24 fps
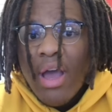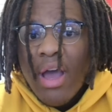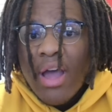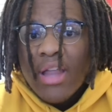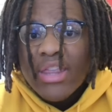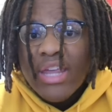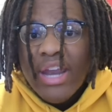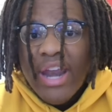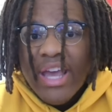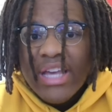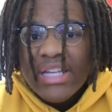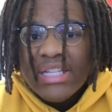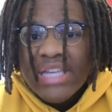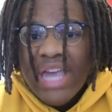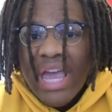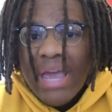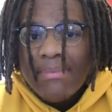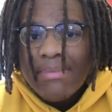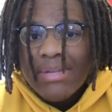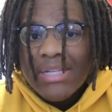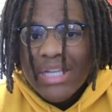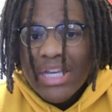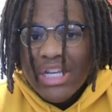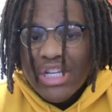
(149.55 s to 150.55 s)
The next game
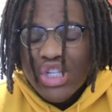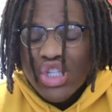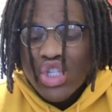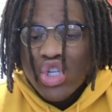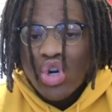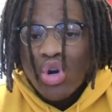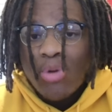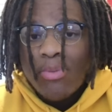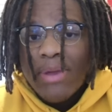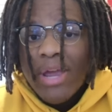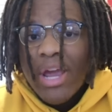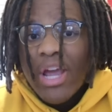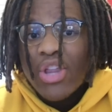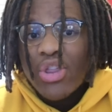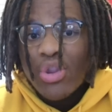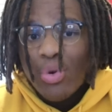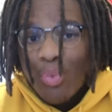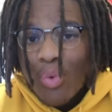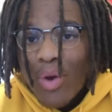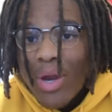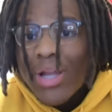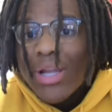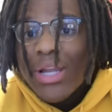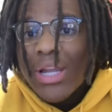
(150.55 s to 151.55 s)
is against Serbia in the
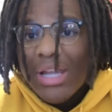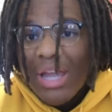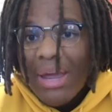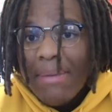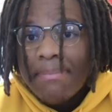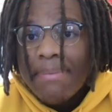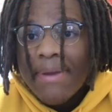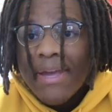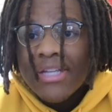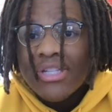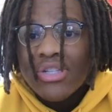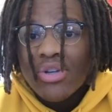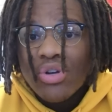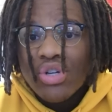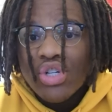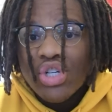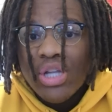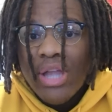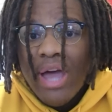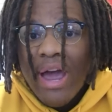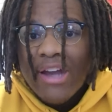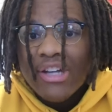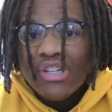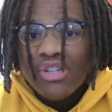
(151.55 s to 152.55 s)
real Olympics on
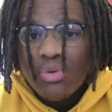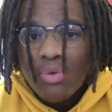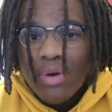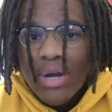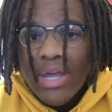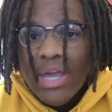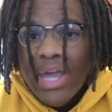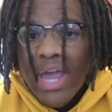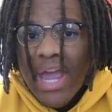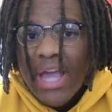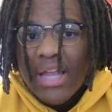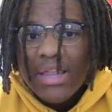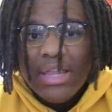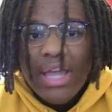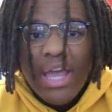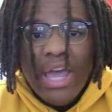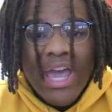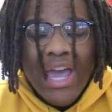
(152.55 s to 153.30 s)
July 28th.